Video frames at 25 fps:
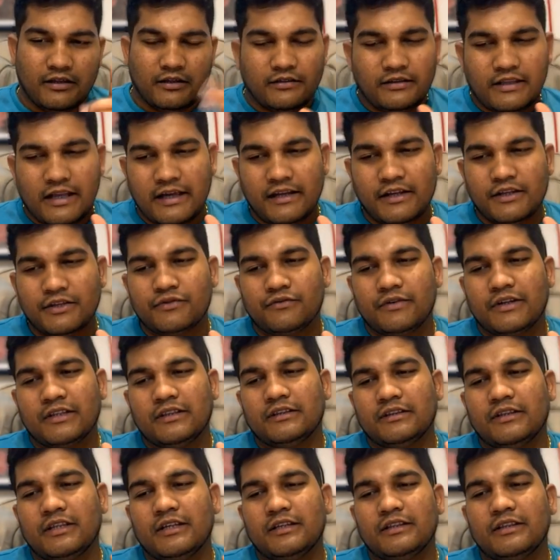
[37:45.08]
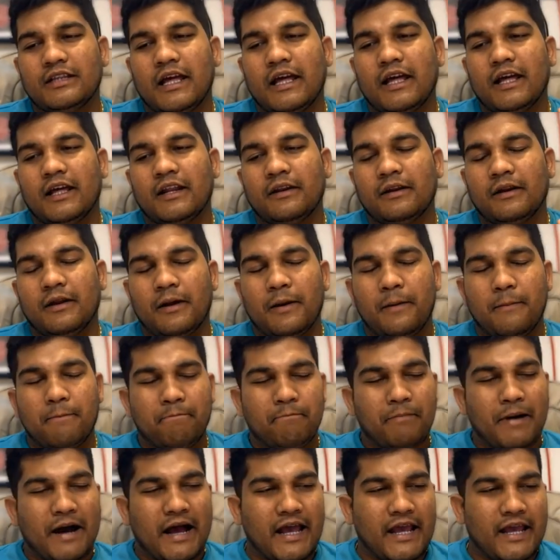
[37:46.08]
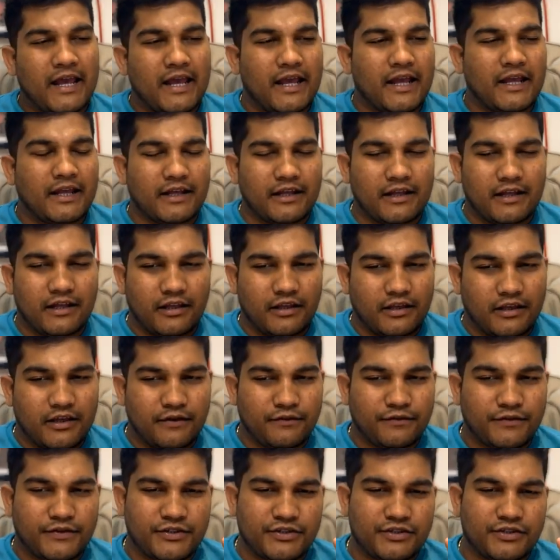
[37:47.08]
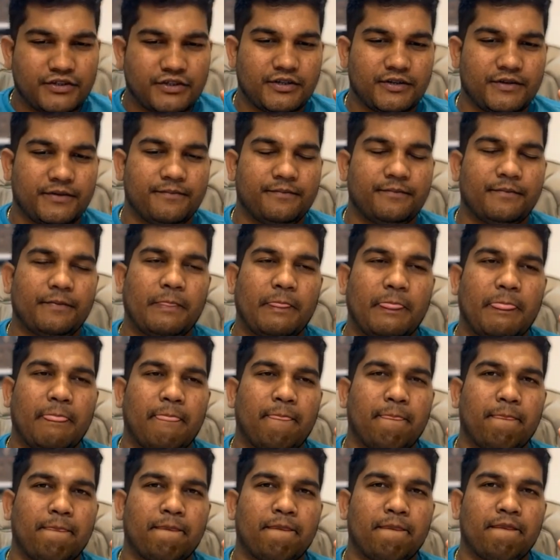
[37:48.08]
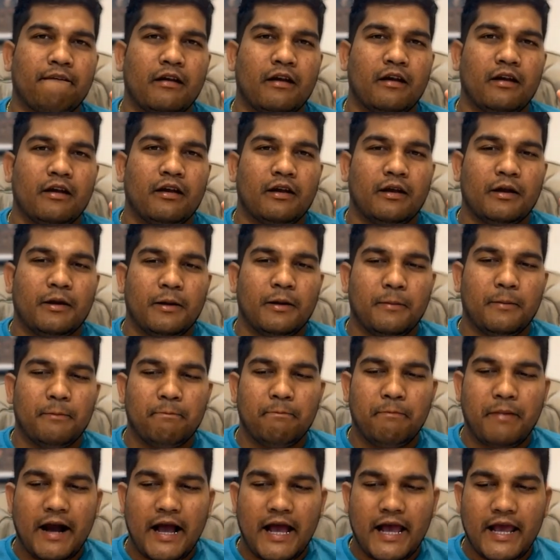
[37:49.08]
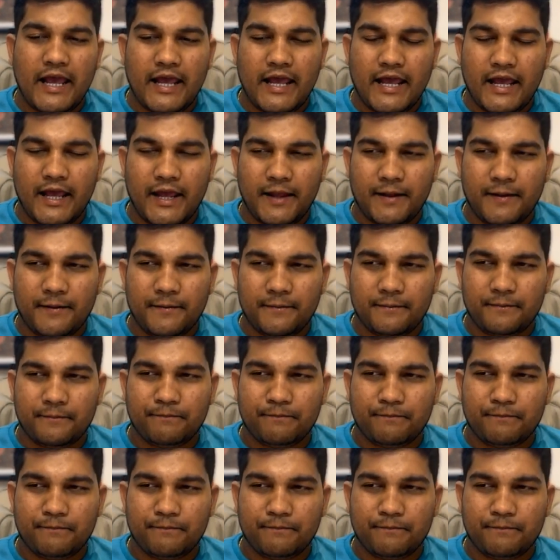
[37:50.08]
There is one thing there, by gifts, by